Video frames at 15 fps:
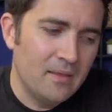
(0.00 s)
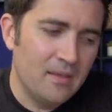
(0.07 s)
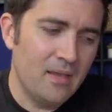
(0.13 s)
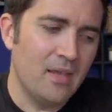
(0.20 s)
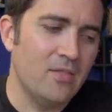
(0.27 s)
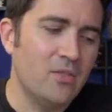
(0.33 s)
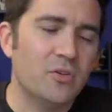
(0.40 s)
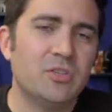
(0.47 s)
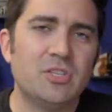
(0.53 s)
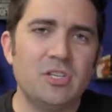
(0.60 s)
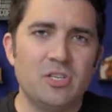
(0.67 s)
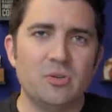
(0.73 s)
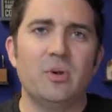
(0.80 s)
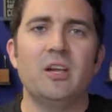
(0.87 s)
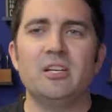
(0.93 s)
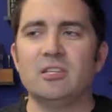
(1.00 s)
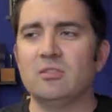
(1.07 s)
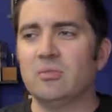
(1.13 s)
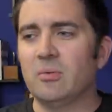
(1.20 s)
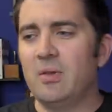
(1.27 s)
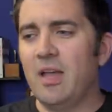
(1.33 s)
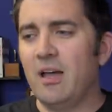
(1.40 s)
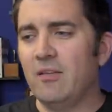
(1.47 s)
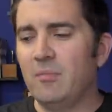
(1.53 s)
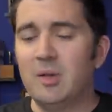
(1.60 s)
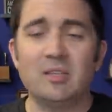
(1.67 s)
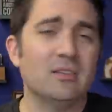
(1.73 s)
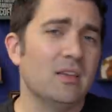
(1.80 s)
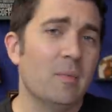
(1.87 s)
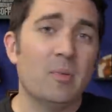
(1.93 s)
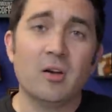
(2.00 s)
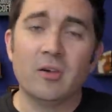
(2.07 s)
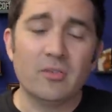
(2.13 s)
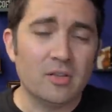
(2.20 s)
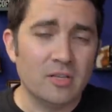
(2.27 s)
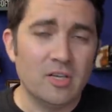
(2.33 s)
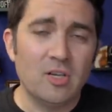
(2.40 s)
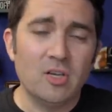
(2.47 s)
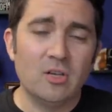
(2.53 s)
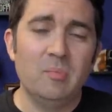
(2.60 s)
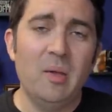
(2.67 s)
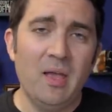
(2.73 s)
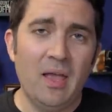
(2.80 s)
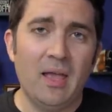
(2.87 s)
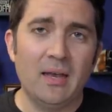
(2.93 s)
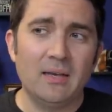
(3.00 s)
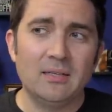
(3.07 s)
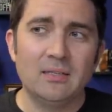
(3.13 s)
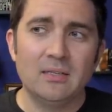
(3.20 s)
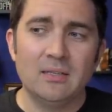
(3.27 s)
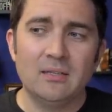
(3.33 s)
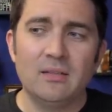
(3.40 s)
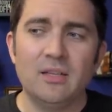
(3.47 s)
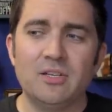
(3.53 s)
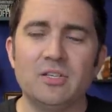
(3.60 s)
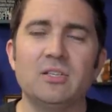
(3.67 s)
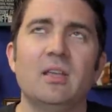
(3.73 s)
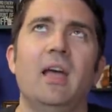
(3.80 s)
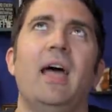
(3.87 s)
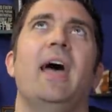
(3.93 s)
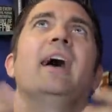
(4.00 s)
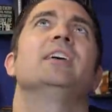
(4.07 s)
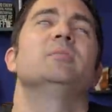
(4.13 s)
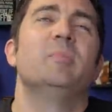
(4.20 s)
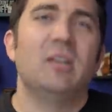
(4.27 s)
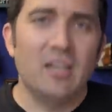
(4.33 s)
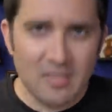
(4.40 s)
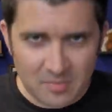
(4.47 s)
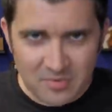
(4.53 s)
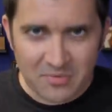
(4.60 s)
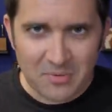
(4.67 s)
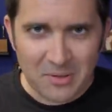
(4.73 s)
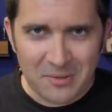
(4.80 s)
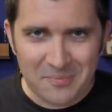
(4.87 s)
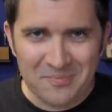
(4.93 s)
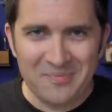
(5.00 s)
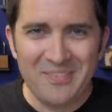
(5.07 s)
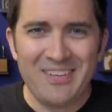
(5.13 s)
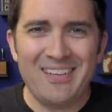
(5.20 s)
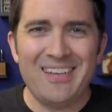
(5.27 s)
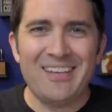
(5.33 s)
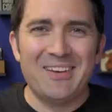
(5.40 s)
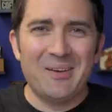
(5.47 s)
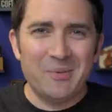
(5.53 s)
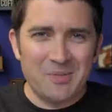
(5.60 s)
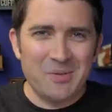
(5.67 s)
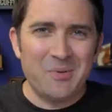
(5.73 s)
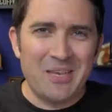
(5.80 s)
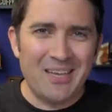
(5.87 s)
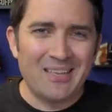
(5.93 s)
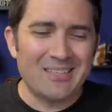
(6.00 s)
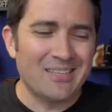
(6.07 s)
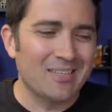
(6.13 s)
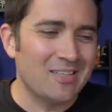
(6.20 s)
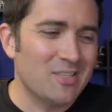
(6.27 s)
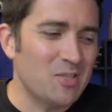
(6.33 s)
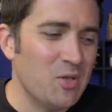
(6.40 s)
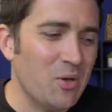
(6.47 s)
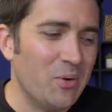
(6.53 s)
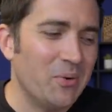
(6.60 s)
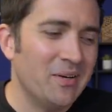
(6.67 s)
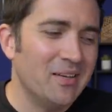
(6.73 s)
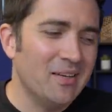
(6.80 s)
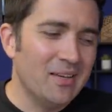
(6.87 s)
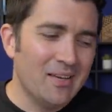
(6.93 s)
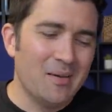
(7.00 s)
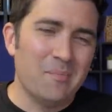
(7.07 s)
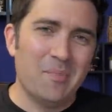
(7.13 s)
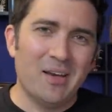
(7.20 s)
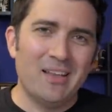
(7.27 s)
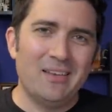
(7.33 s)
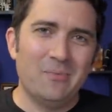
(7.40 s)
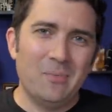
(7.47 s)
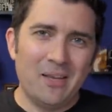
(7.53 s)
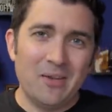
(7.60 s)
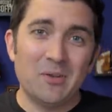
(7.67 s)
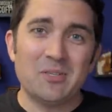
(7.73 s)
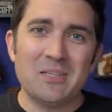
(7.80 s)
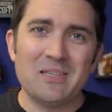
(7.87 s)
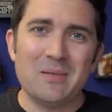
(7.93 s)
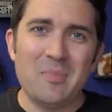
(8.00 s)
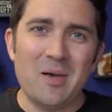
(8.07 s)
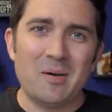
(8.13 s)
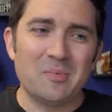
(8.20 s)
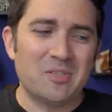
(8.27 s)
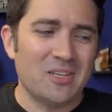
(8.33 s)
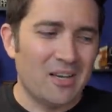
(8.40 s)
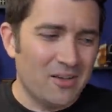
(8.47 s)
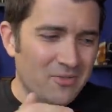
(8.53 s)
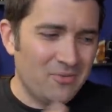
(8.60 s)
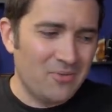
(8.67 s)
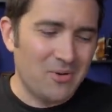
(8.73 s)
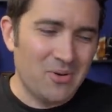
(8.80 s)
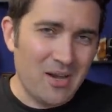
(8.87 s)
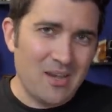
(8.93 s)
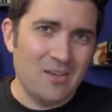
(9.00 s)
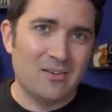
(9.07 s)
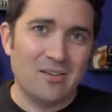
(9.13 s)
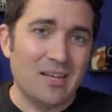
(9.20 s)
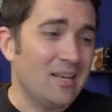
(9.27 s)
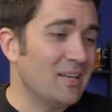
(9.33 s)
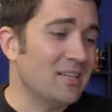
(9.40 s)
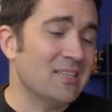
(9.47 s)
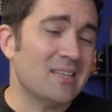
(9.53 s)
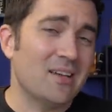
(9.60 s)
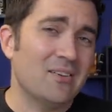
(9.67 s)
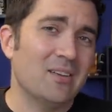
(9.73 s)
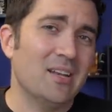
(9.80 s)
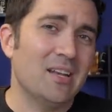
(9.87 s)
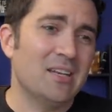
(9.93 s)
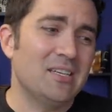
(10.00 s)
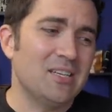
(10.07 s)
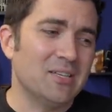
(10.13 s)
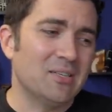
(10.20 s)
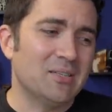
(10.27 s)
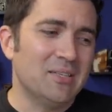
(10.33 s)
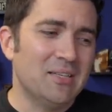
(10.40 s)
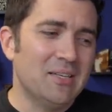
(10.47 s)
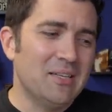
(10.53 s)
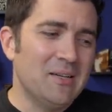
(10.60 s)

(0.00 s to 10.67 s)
in those situations where we have basically a perfectly good pen that just has been inked before, you know, so we can't sell it as new, but it goes into the bottom shelf. Great, you're getting a discount, you're getting a deal.